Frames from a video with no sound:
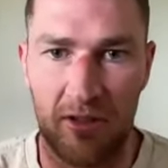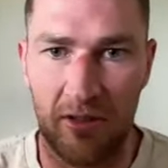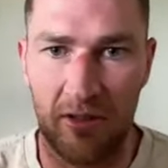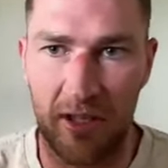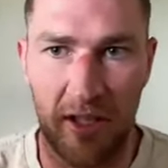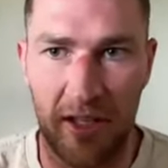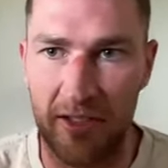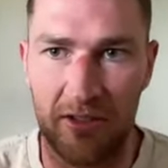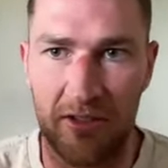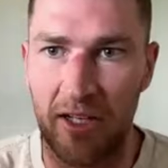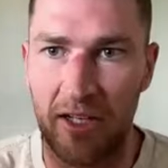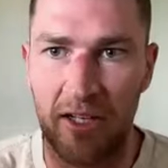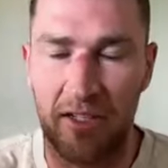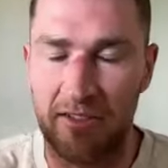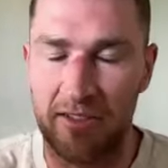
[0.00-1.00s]
uh, in,
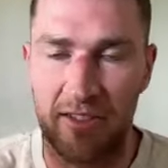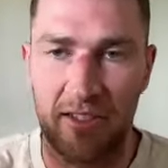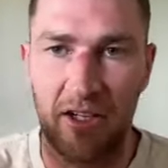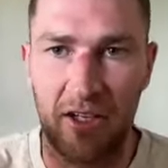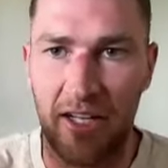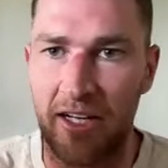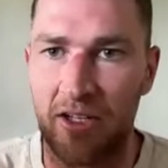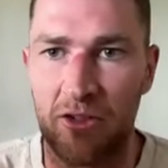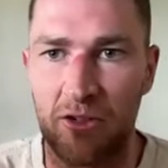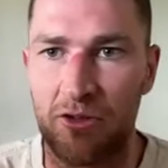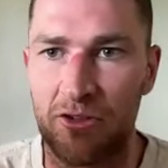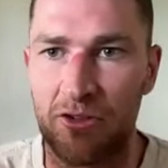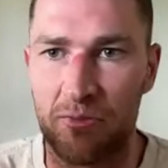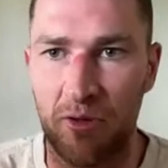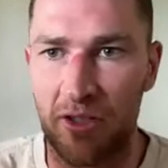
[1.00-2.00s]
uh, did not get a good
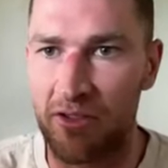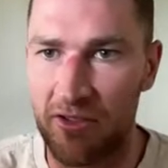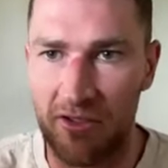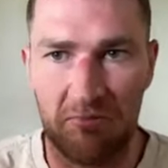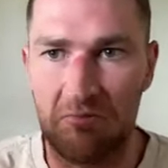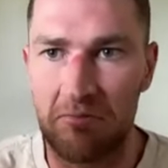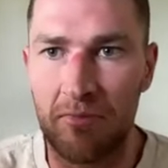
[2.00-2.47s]
response,